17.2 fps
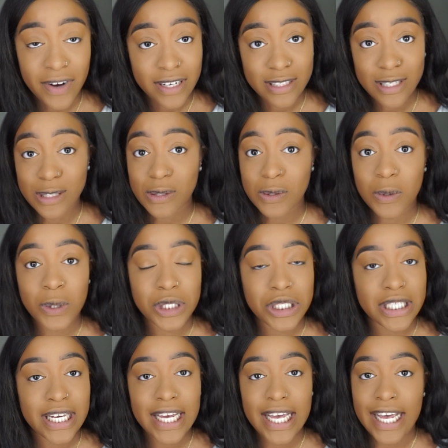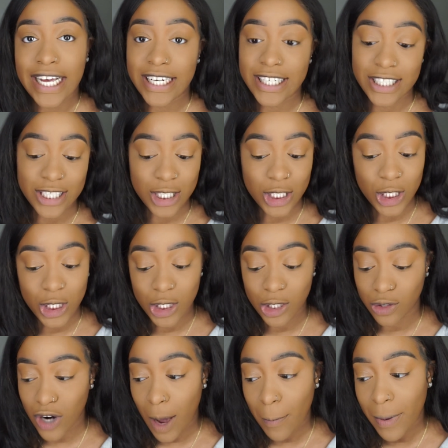the school shit and just
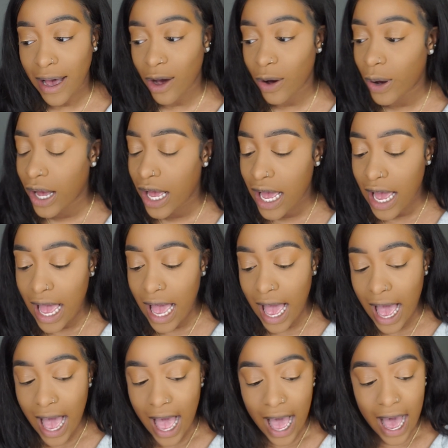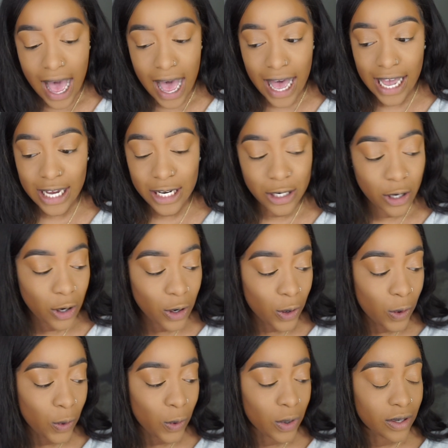drop out, I
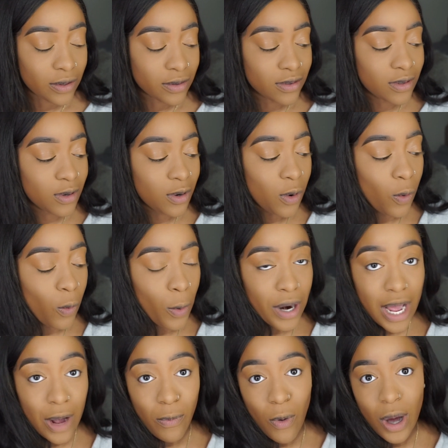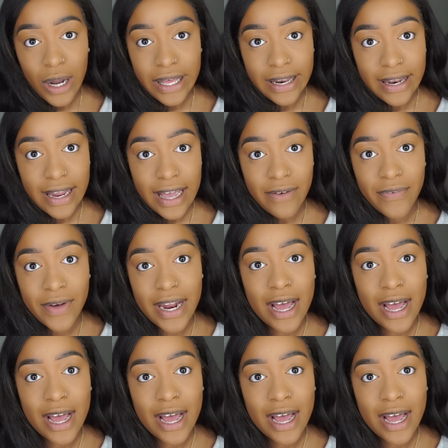know what I want in life, and